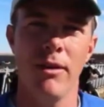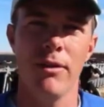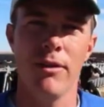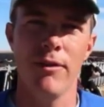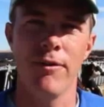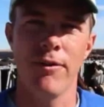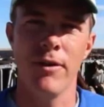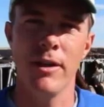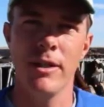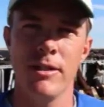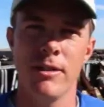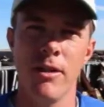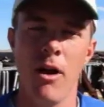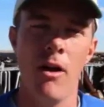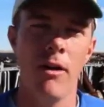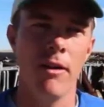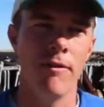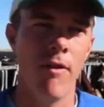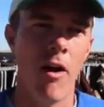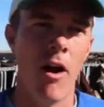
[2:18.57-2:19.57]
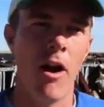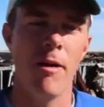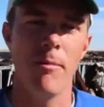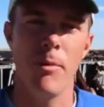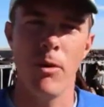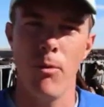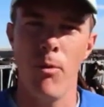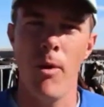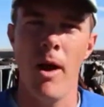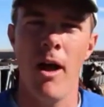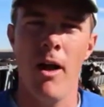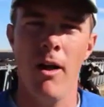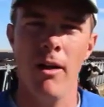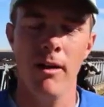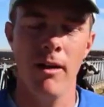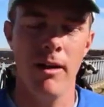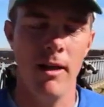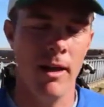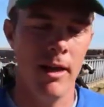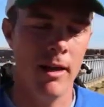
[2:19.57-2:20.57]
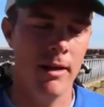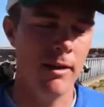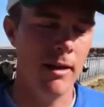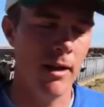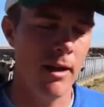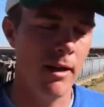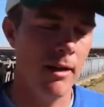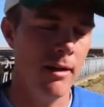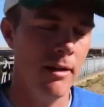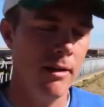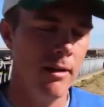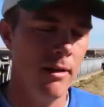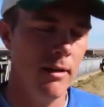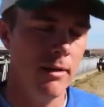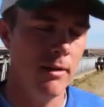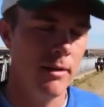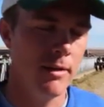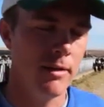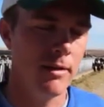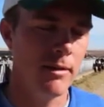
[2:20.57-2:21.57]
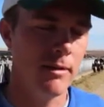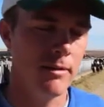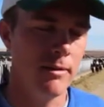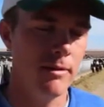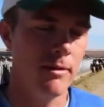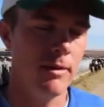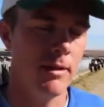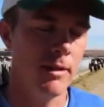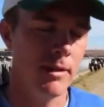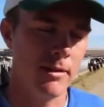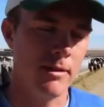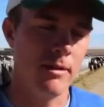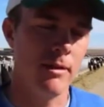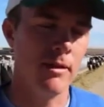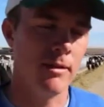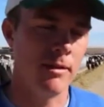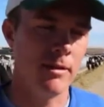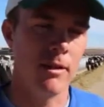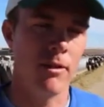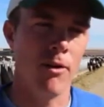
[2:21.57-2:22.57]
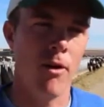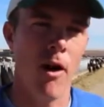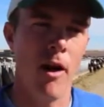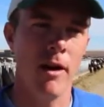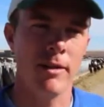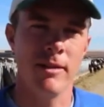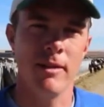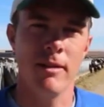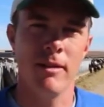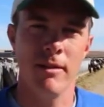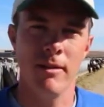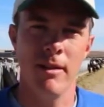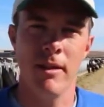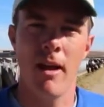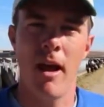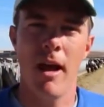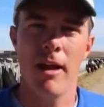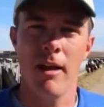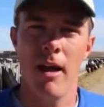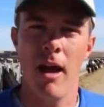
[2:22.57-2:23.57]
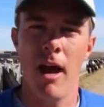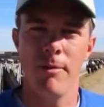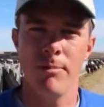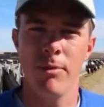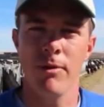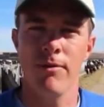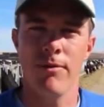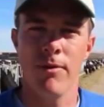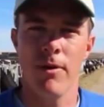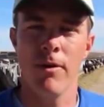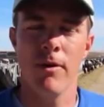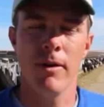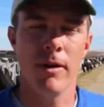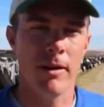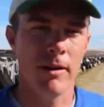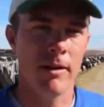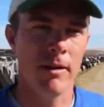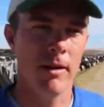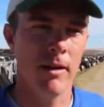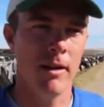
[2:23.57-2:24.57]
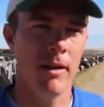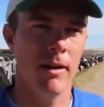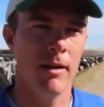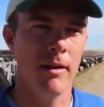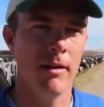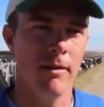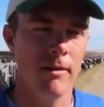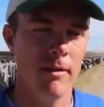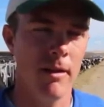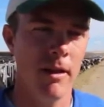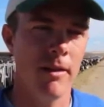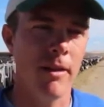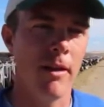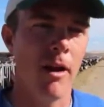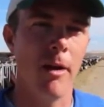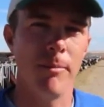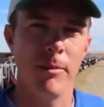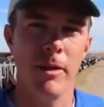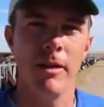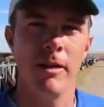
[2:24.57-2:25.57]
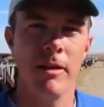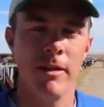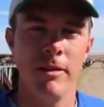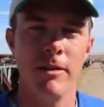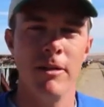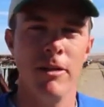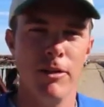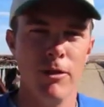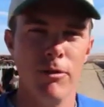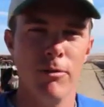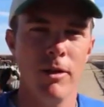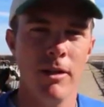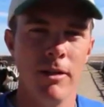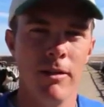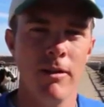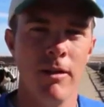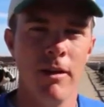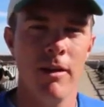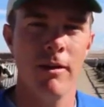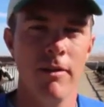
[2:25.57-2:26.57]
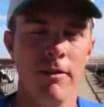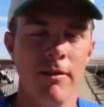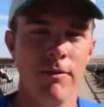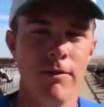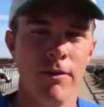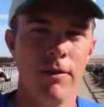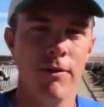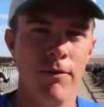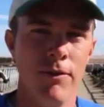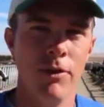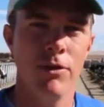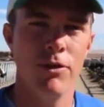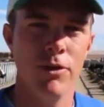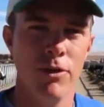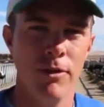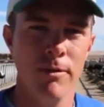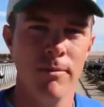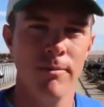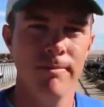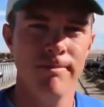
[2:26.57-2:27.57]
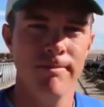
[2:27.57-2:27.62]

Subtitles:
the freestall environment well, and it's the cross that I prefer and that I'm going to continue with for the future.